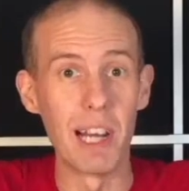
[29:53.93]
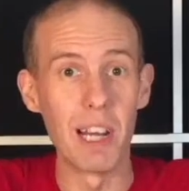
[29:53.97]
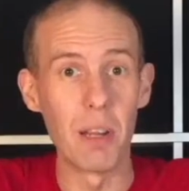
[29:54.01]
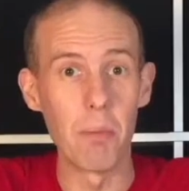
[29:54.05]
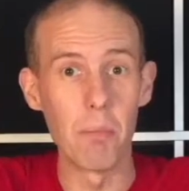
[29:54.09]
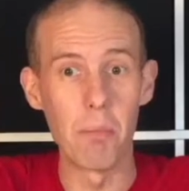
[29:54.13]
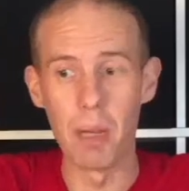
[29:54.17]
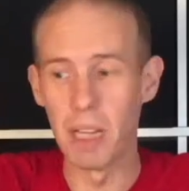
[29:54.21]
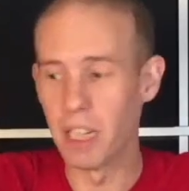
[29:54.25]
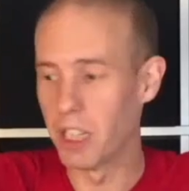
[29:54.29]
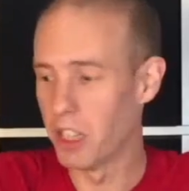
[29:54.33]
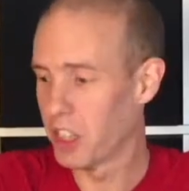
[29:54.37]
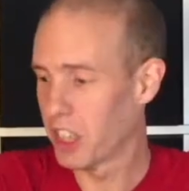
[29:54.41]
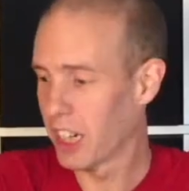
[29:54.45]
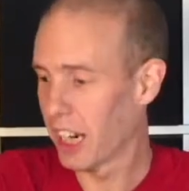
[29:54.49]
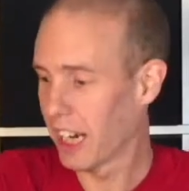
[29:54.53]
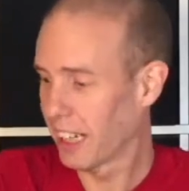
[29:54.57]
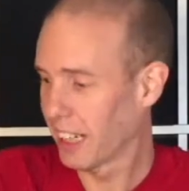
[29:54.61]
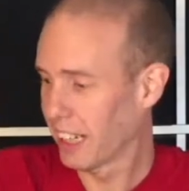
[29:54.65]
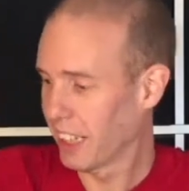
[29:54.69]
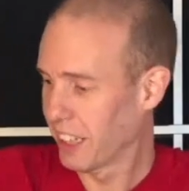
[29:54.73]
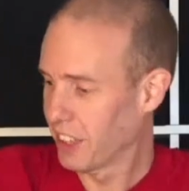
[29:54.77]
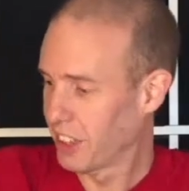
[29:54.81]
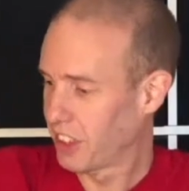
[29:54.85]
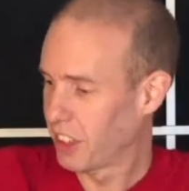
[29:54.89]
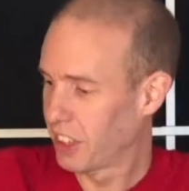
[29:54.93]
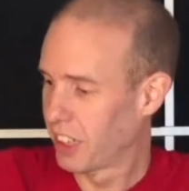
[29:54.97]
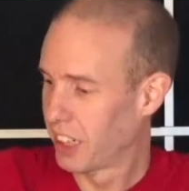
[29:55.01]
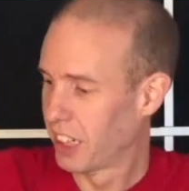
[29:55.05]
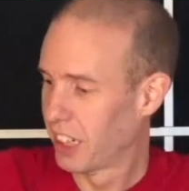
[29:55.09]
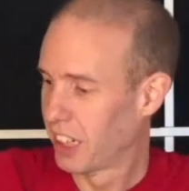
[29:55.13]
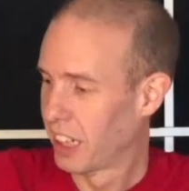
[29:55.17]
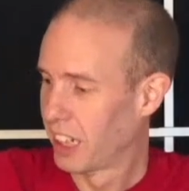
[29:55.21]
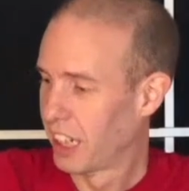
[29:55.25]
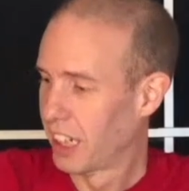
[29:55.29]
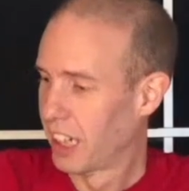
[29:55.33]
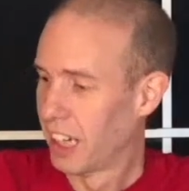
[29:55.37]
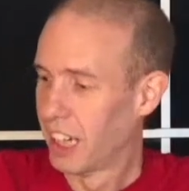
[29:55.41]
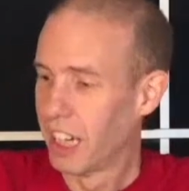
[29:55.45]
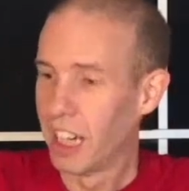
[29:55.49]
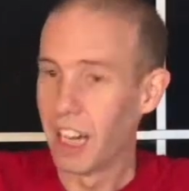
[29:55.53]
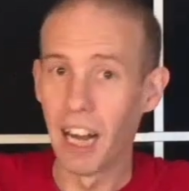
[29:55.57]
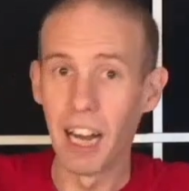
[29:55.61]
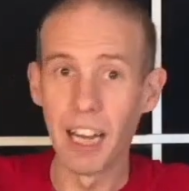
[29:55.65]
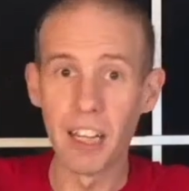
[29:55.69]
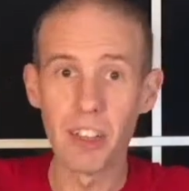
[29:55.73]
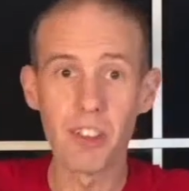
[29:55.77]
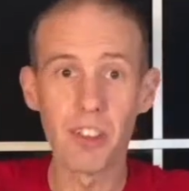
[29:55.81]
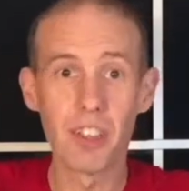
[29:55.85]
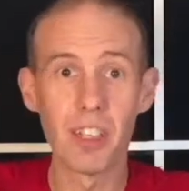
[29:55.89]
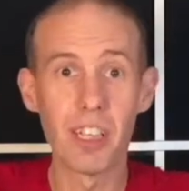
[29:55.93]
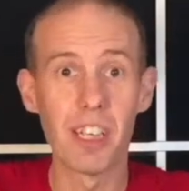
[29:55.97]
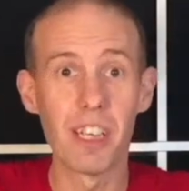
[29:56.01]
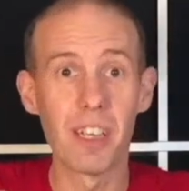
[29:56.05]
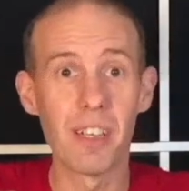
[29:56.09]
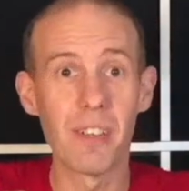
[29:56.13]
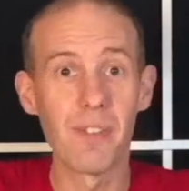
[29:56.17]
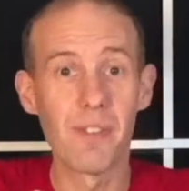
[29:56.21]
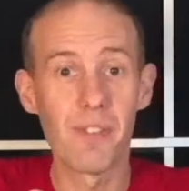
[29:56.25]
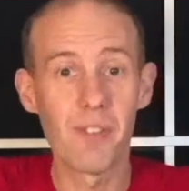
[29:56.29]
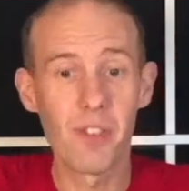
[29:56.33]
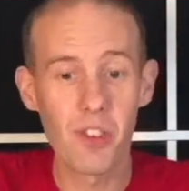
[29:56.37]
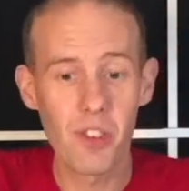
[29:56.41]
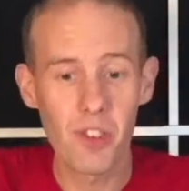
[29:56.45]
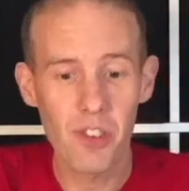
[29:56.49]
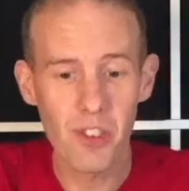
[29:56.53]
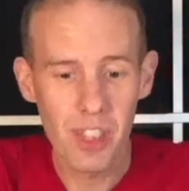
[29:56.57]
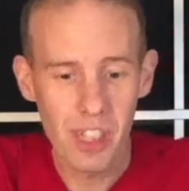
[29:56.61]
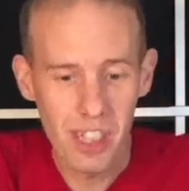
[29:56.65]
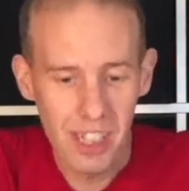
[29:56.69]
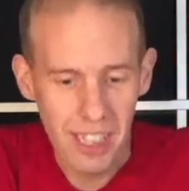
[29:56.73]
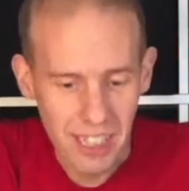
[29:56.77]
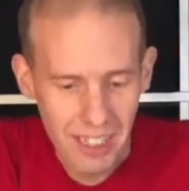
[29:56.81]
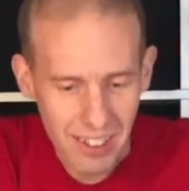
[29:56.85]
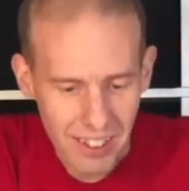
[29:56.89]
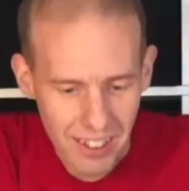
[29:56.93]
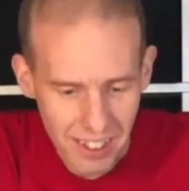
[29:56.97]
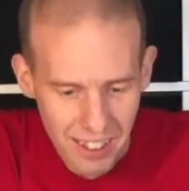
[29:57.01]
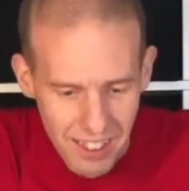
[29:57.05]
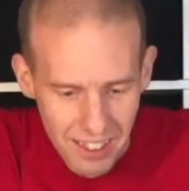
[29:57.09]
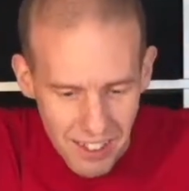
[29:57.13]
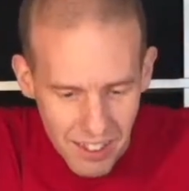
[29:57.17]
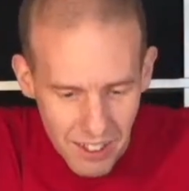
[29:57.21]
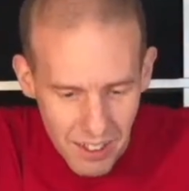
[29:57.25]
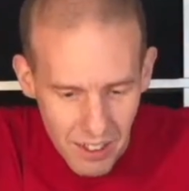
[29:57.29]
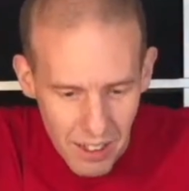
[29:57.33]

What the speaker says: big challenge. I'd decided